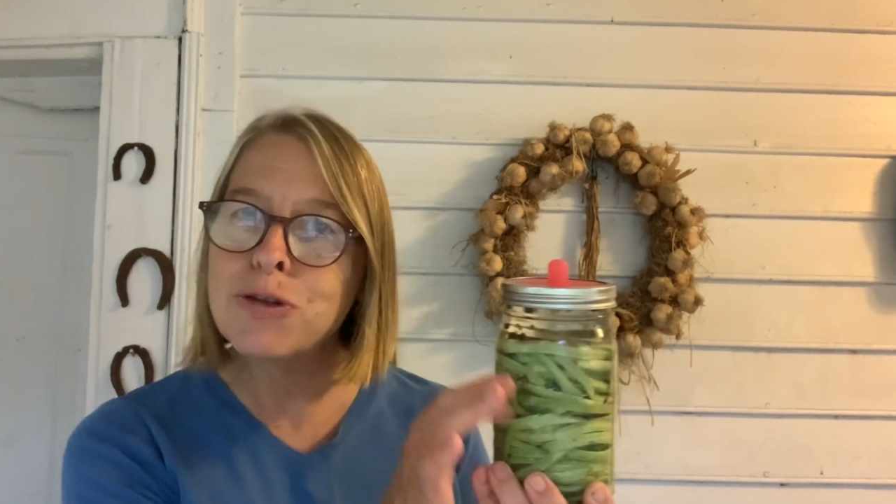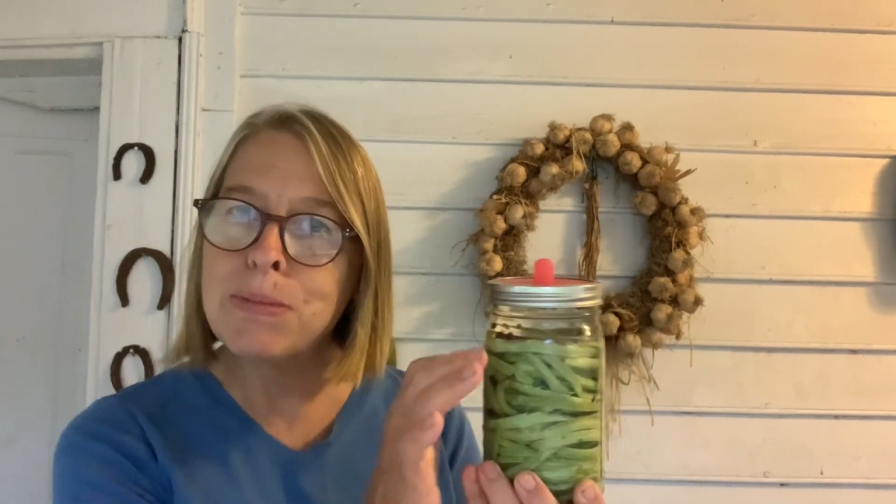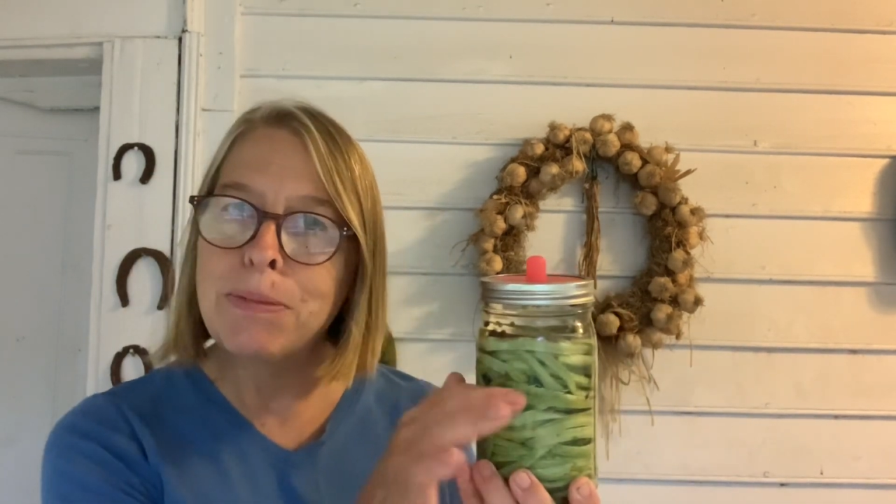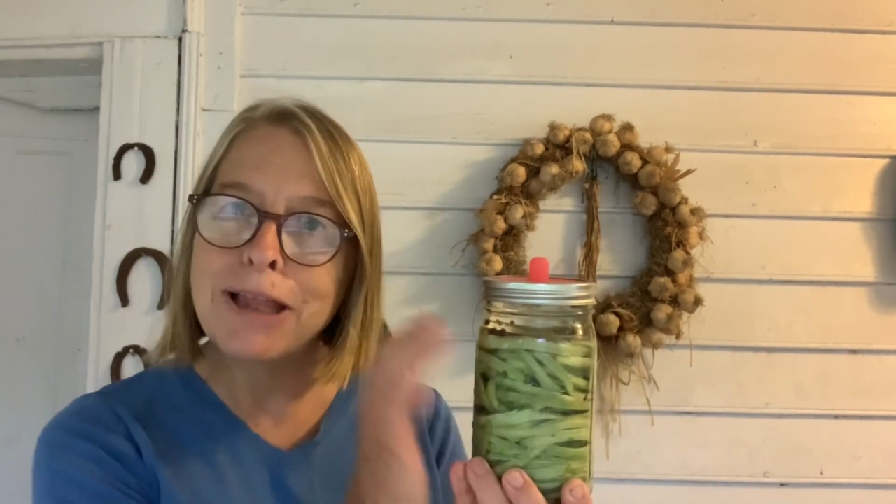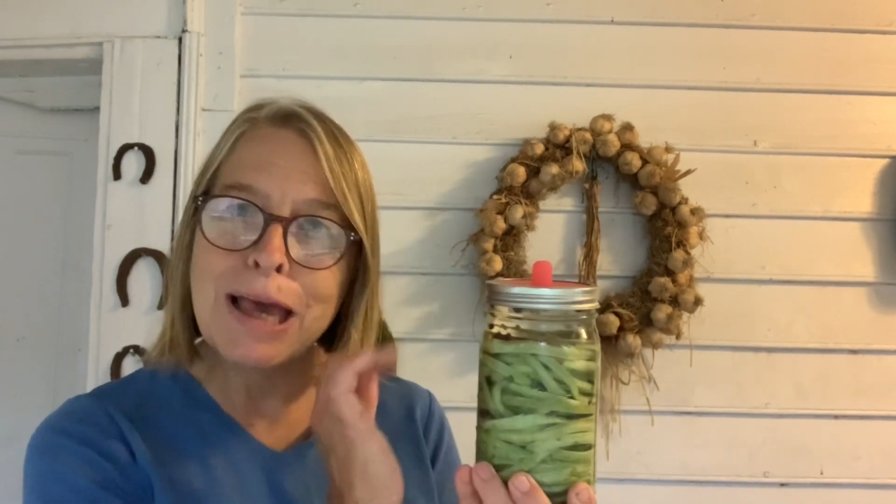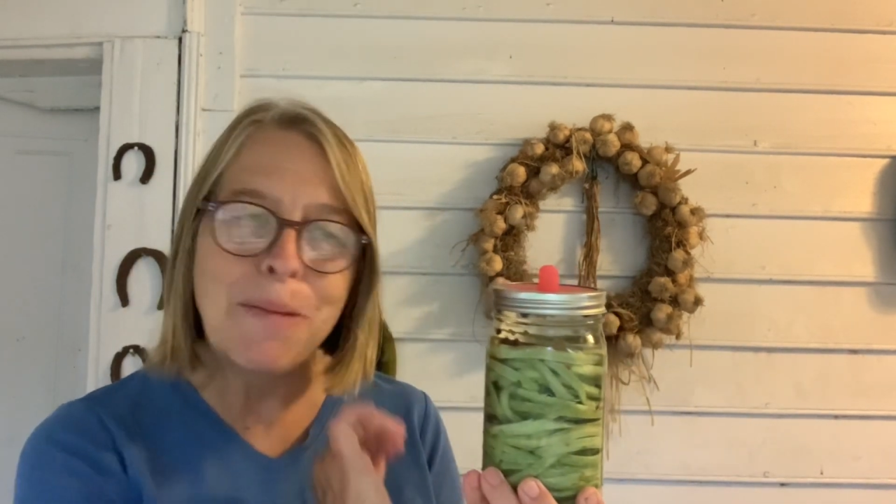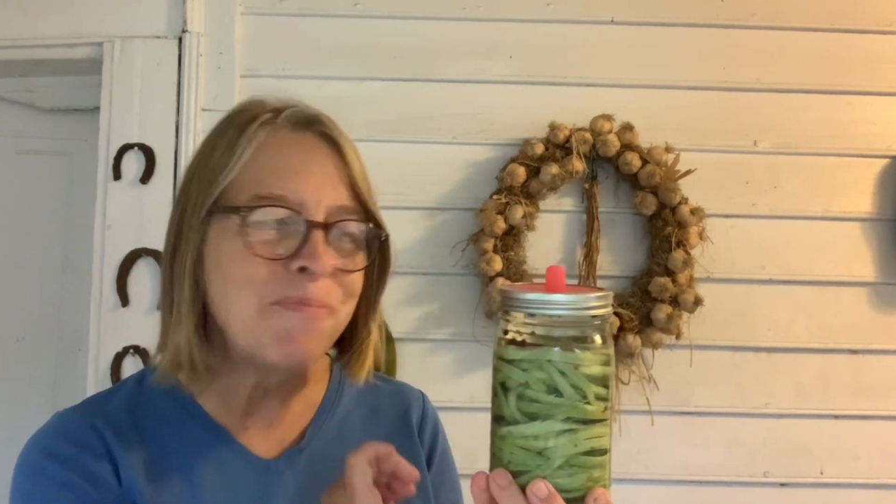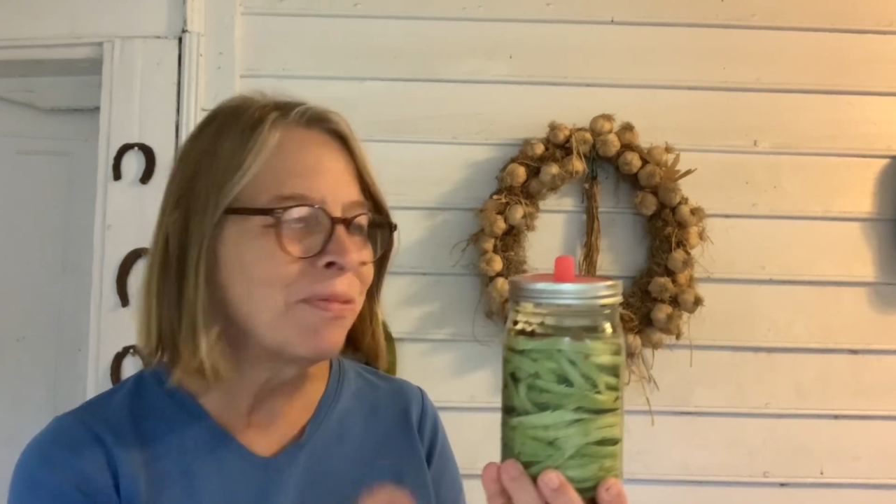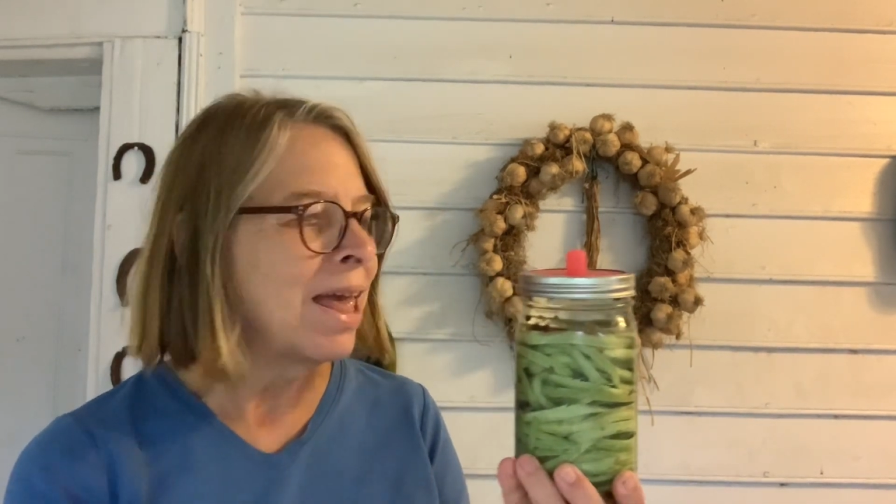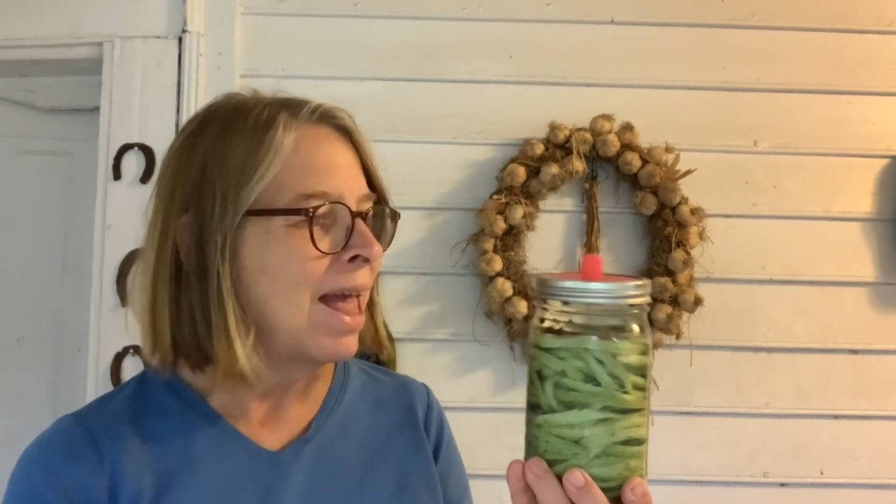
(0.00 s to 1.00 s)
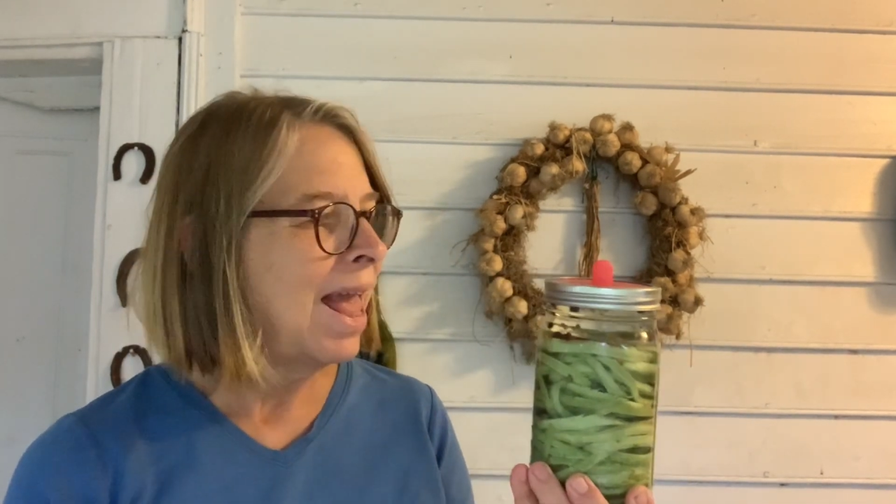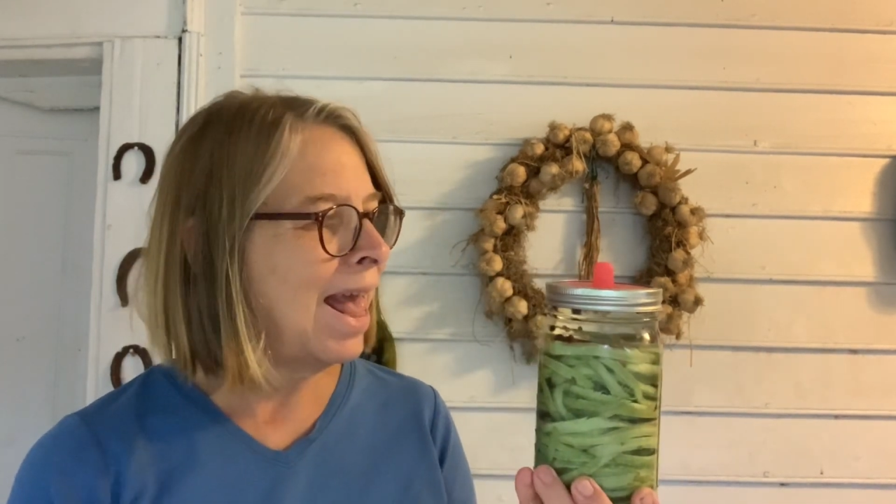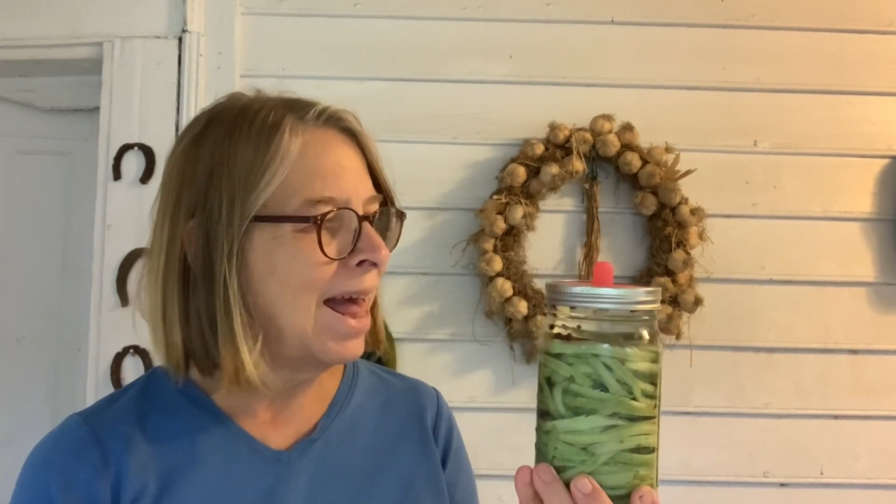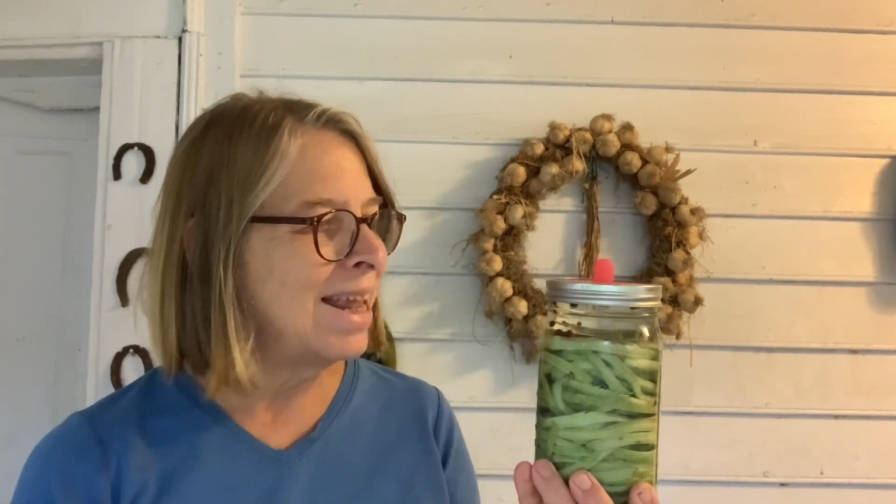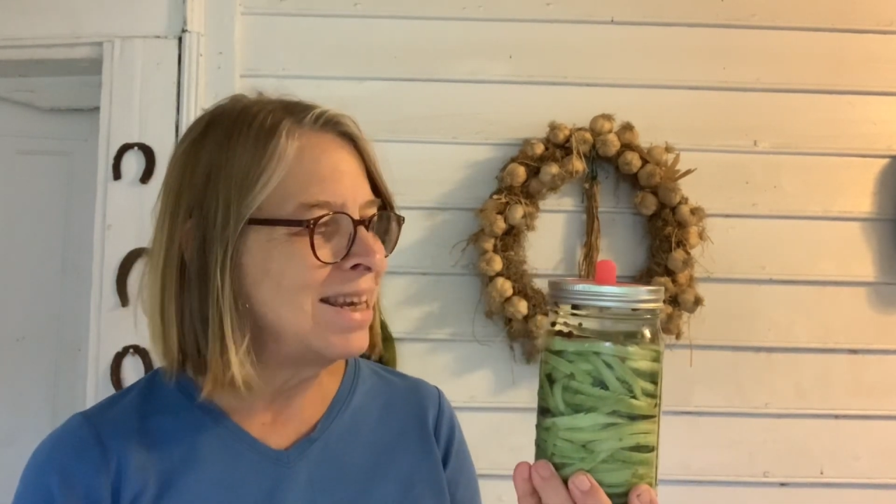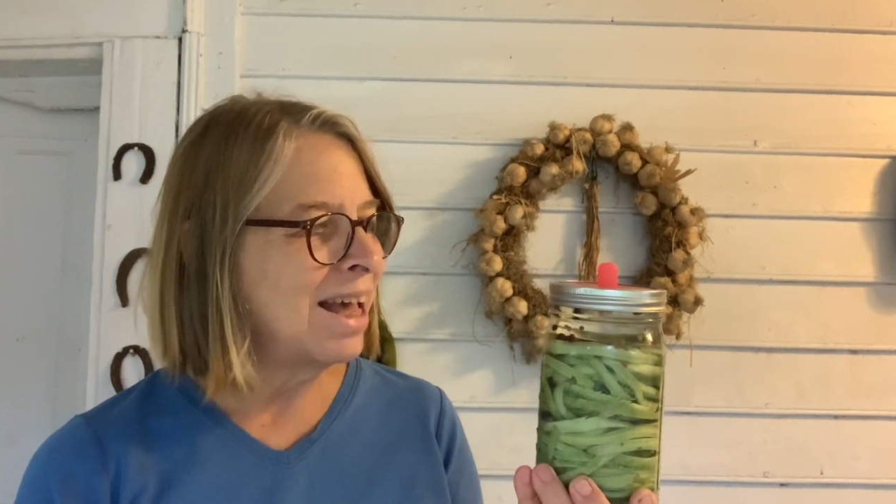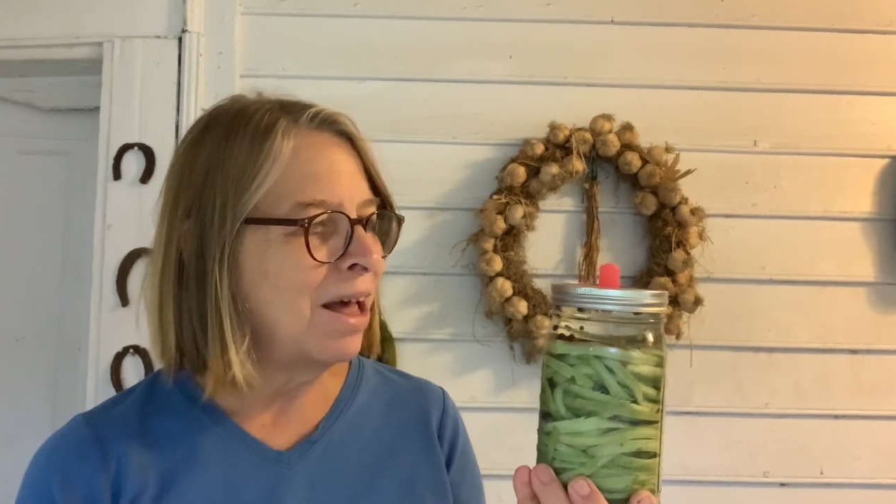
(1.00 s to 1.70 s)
bubbling up, and